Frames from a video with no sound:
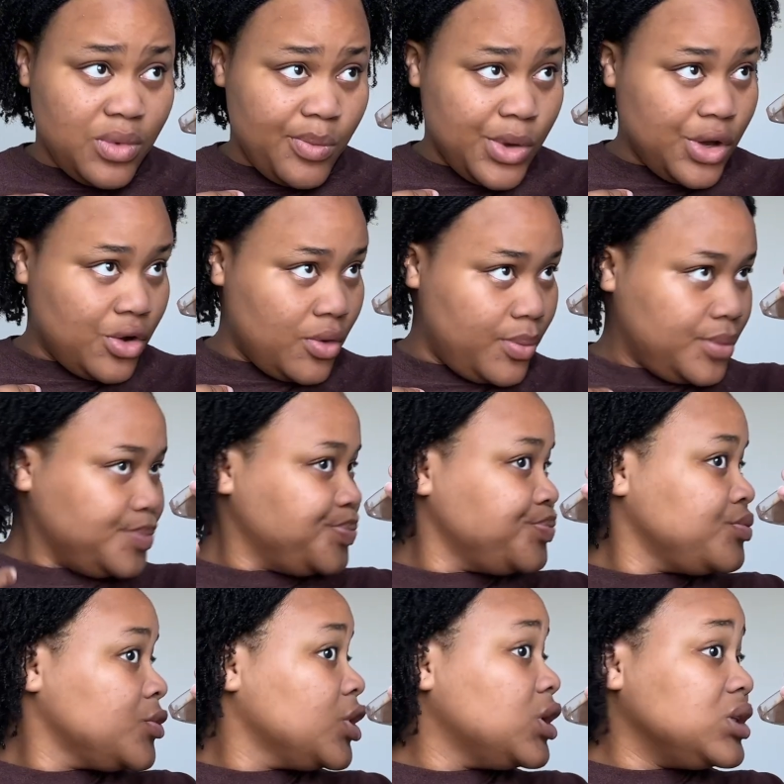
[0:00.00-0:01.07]
my makeup,
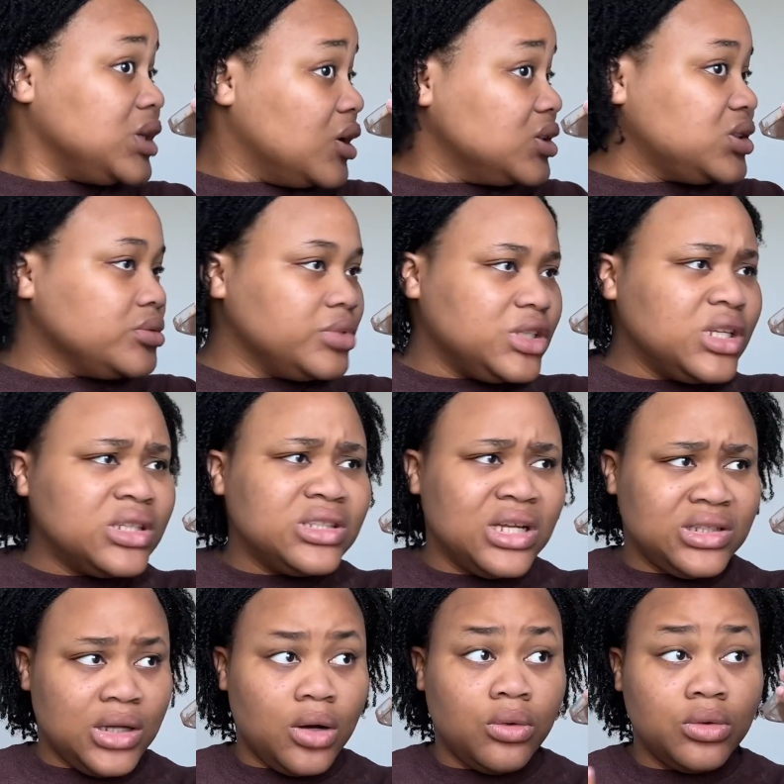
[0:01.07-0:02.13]
there are still days
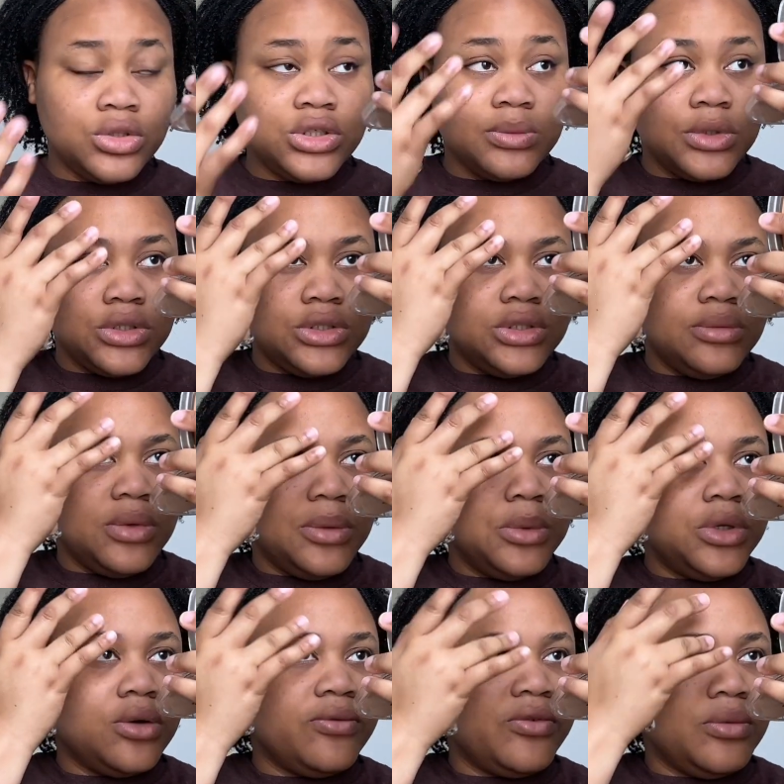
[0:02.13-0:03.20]
that I want somebody to do my
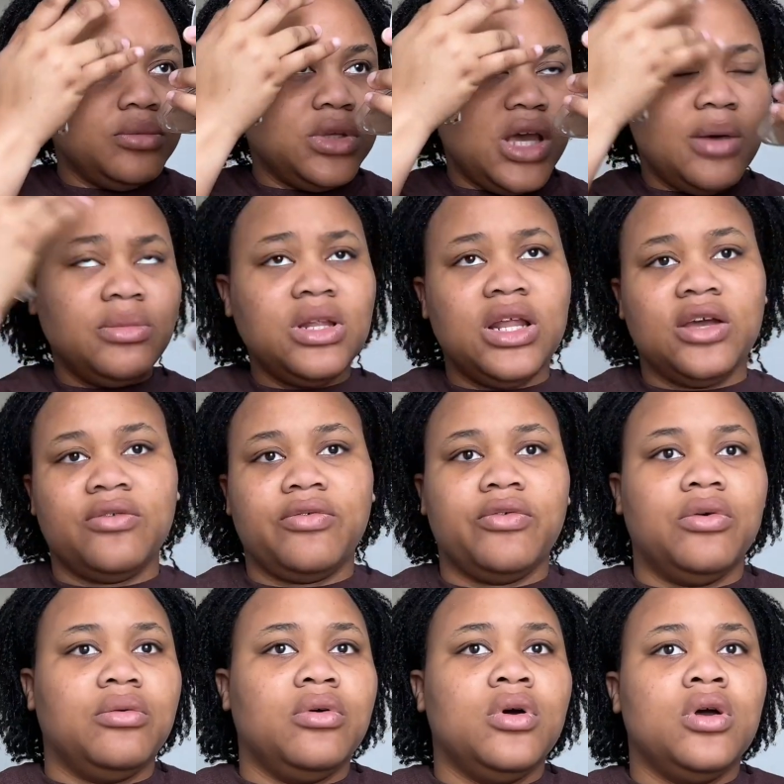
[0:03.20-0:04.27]
makeup for me. I mean, like
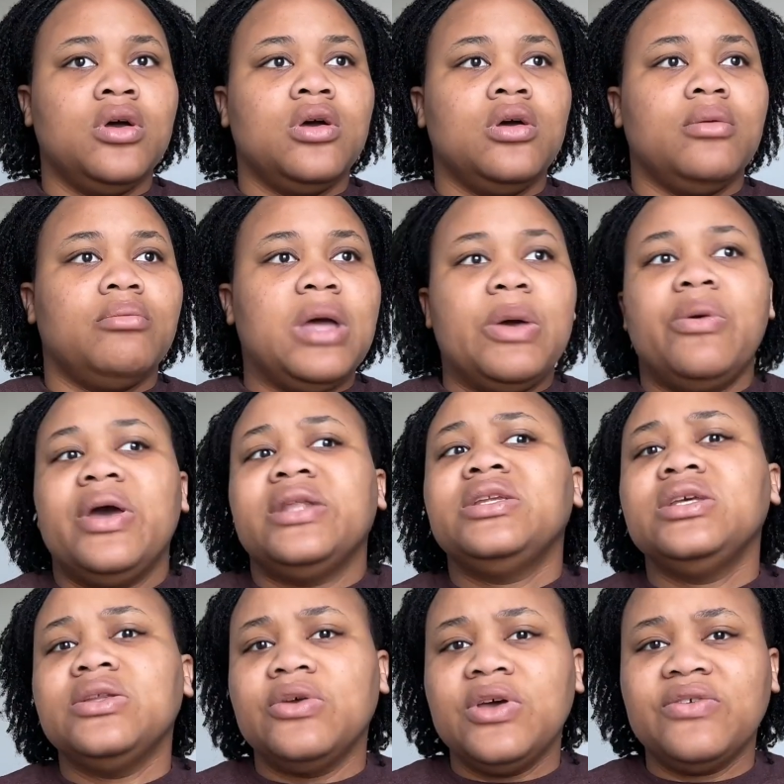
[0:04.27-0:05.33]
for my
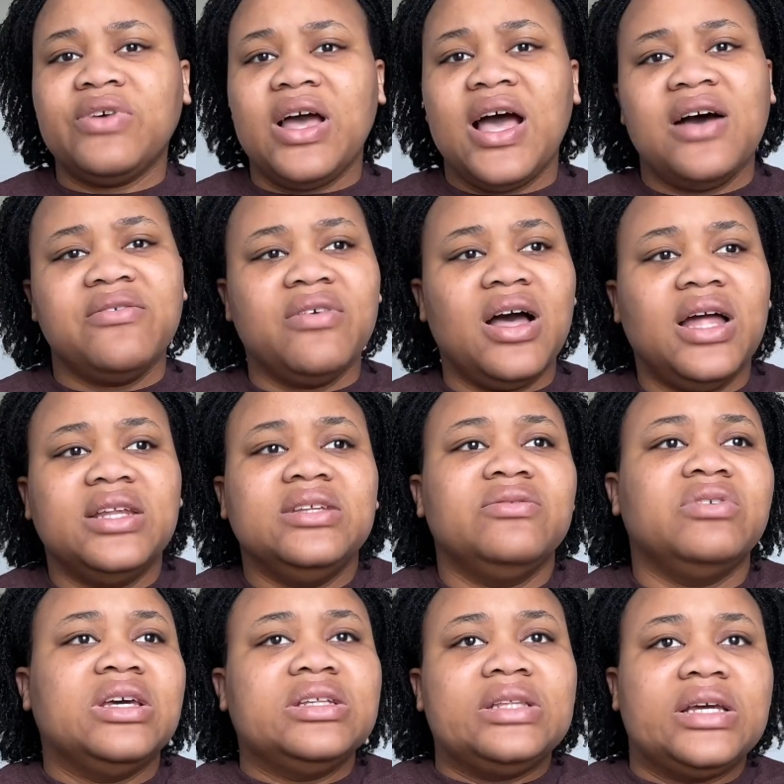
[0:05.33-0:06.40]
wedding, or if I have an
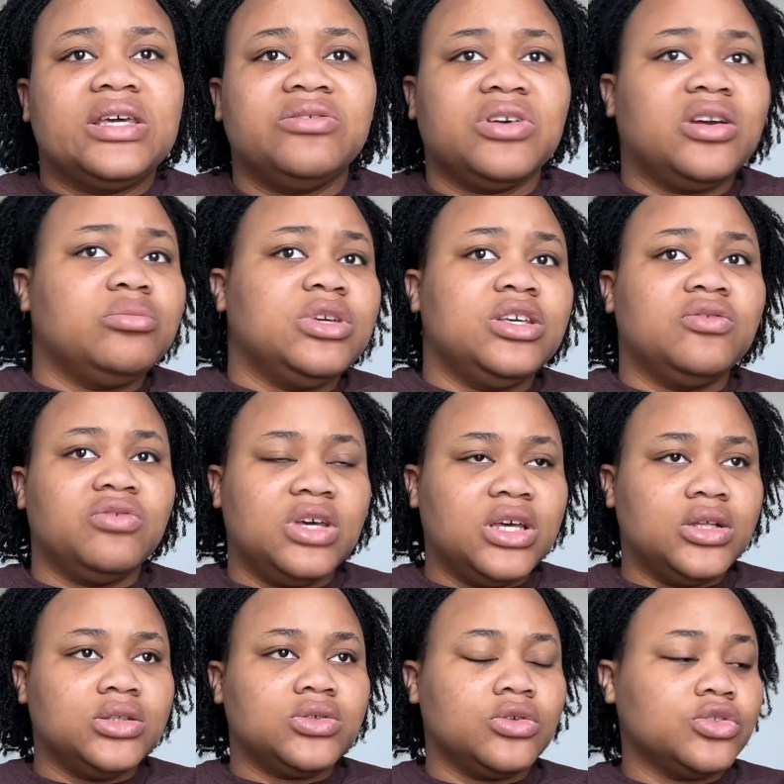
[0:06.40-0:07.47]
event, like a very big
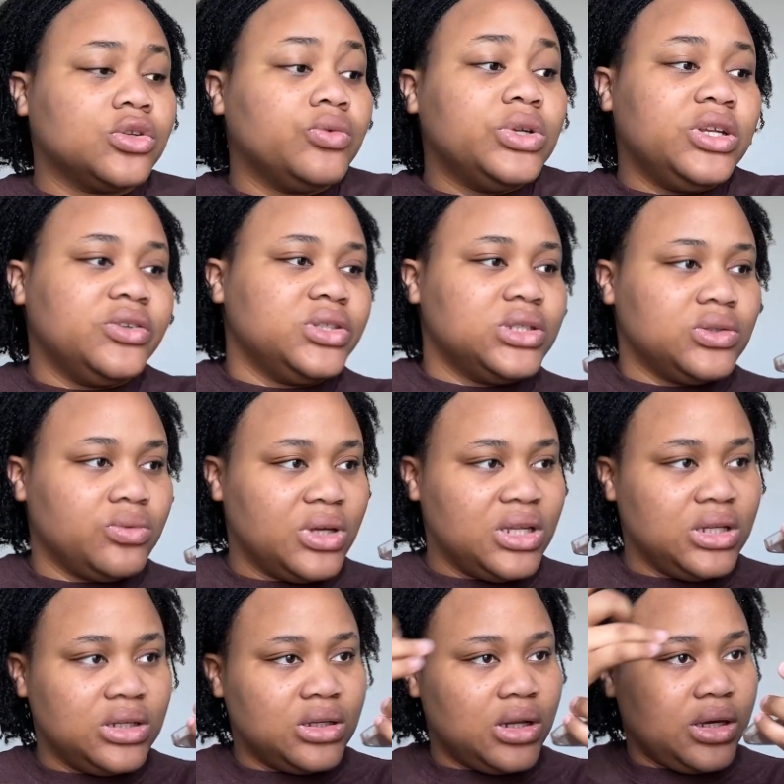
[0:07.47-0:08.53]
event, or someone else's
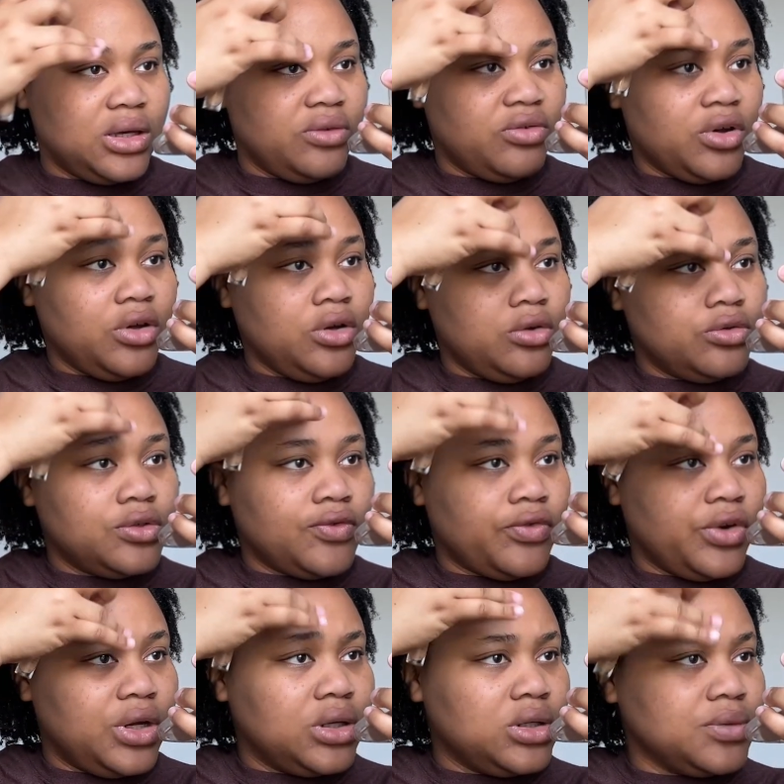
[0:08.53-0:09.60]
wedding, like a very close
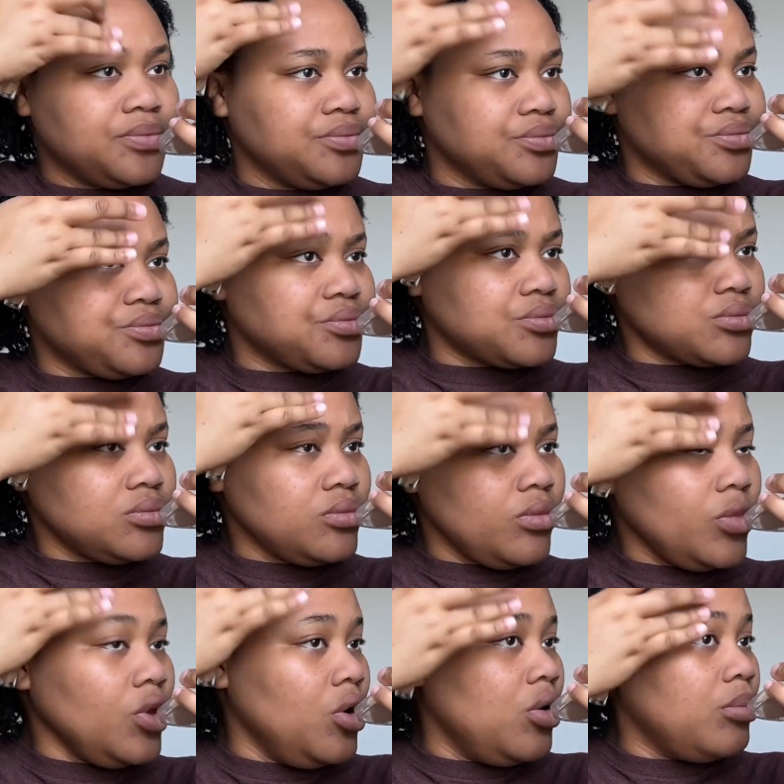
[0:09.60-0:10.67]
friend.
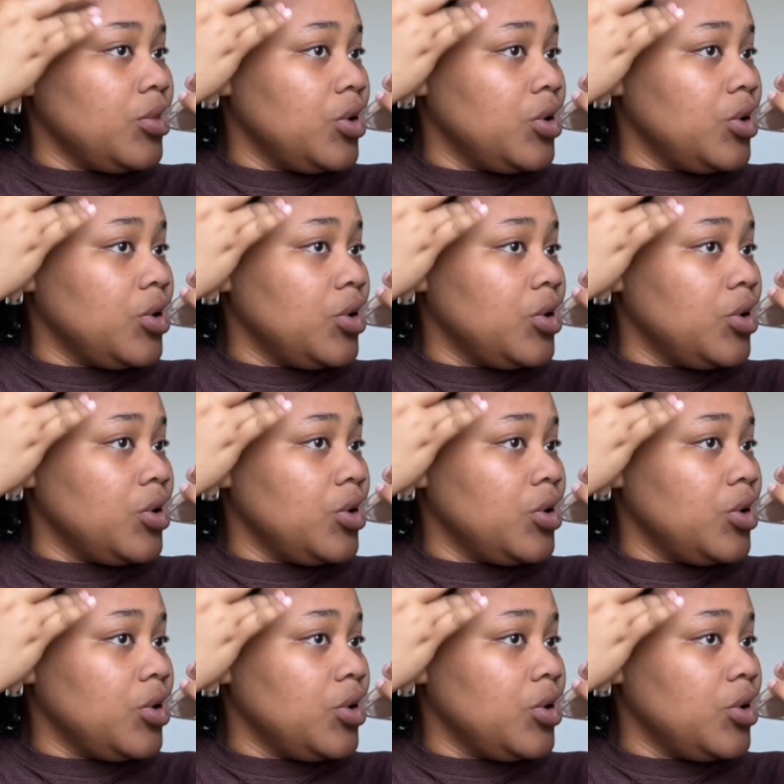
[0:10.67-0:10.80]
I